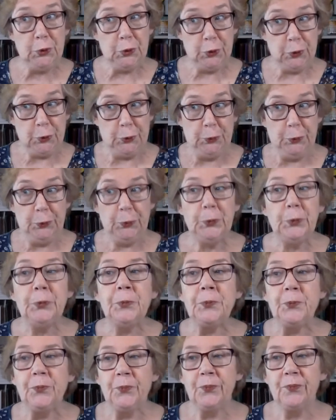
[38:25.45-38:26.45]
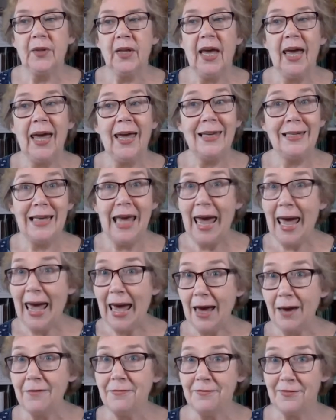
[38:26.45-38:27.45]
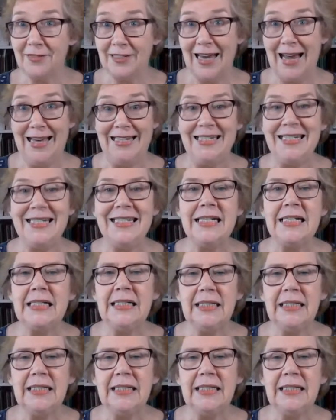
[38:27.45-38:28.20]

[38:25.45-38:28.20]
do and have done